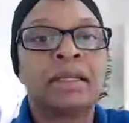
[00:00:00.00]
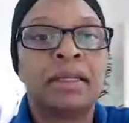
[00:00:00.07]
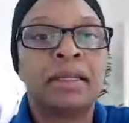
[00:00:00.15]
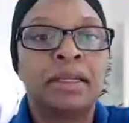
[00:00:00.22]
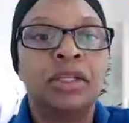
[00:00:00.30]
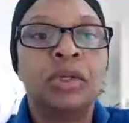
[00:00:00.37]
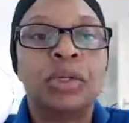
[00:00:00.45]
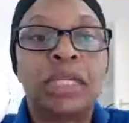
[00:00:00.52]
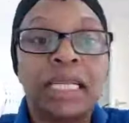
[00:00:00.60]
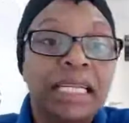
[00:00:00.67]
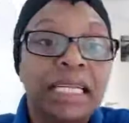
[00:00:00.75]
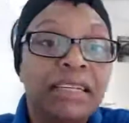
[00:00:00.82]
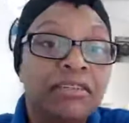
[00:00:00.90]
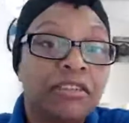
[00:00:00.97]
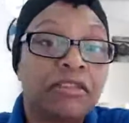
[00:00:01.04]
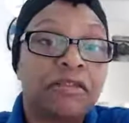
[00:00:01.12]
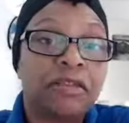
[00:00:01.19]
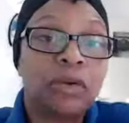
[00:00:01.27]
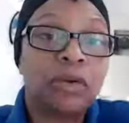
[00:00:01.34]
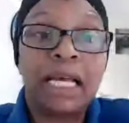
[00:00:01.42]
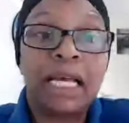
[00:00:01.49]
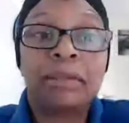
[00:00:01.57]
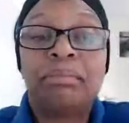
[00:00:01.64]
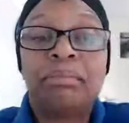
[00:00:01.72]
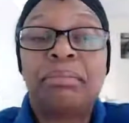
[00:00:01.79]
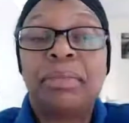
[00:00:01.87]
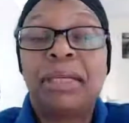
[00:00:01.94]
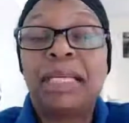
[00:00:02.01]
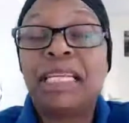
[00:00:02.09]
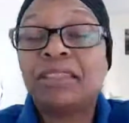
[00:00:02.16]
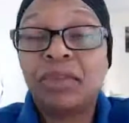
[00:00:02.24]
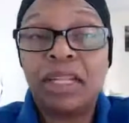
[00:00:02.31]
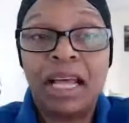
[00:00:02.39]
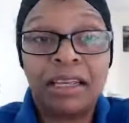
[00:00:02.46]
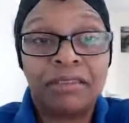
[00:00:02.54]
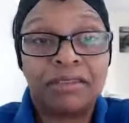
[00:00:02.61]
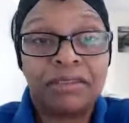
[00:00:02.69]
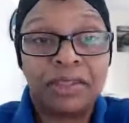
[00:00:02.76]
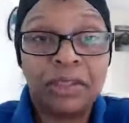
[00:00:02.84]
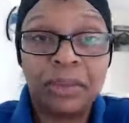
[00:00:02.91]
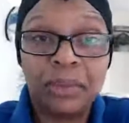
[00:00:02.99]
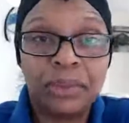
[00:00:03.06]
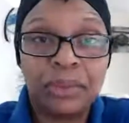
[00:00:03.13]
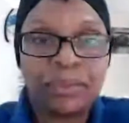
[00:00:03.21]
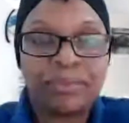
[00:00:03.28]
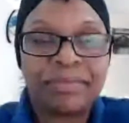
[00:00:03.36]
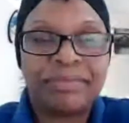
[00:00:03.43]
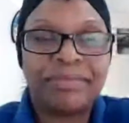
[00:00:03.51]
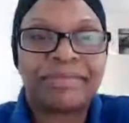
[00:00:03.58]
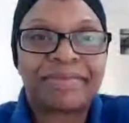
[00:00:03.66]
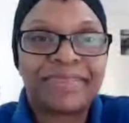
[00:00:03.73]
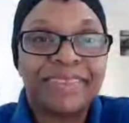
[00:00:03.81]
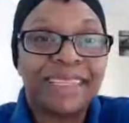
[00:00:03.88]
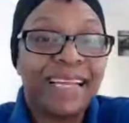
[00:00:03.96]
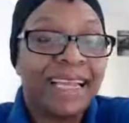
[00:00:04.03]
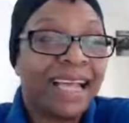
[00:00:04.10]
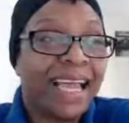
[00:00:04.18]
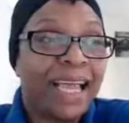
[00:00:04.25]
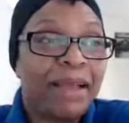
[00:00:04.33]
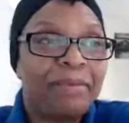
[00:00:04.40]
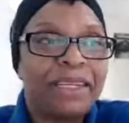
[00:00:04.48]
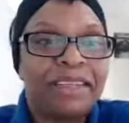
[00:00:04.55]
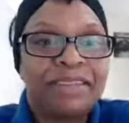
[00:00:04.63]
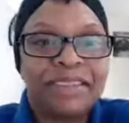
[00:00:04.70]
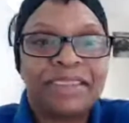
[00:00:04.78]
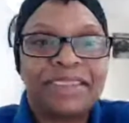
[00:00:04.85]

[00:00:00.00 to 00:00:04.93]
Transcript: You can live a full and peaceful life too, like I am living.